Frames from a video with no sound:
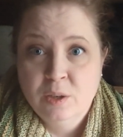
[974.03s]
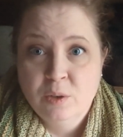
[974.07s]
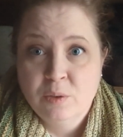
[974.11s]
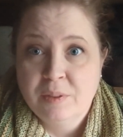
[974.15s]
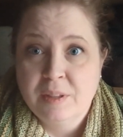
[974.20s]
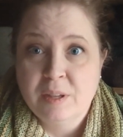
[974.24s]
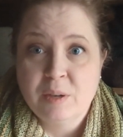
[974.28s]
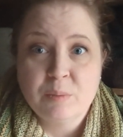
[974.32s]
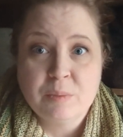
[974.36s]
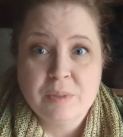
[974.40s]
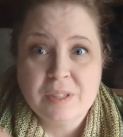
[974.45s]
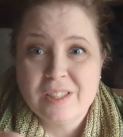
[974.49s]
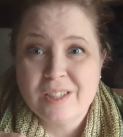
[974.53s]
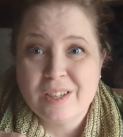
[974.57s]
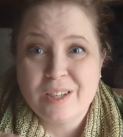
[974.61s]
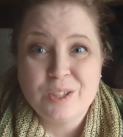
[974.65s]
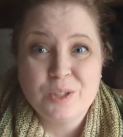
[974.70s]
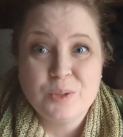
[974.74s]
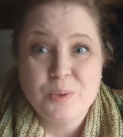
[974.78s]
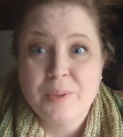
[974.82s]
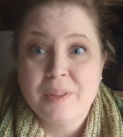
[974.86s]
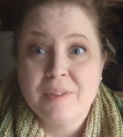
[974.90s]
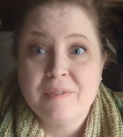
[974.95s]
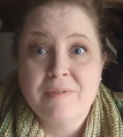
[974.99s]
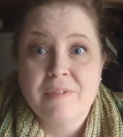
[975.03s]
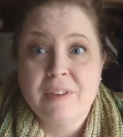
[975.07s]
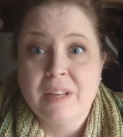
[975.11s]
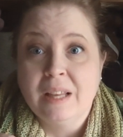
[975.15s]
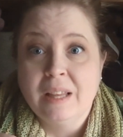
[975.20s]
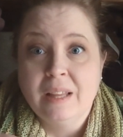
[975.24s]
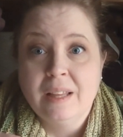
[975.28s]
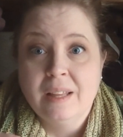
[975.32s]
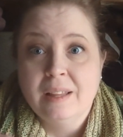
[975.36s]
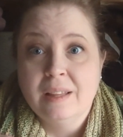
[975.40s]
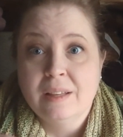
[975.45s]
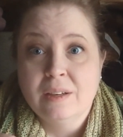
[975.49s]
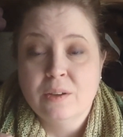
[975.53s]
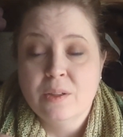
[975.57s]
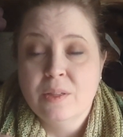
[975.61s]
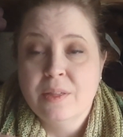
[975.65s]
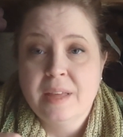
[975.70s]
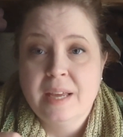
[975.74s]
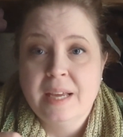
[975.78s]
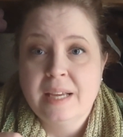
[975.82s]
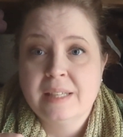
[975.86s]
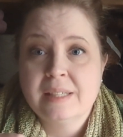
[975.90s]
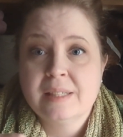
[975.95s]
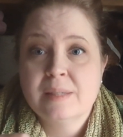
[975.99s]
then we'll start doing the fiddly little
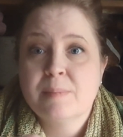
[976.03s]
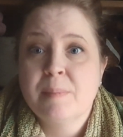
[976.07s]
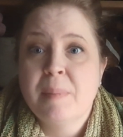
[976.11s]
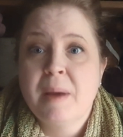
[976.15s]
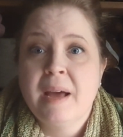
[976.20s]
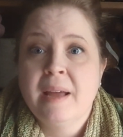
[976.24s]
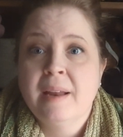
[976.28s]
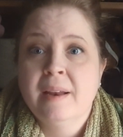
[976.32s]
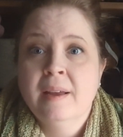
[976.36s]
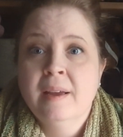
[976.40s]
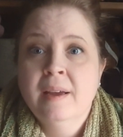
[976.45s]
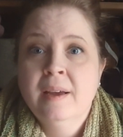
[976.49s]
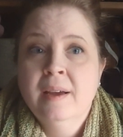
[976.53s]
things, but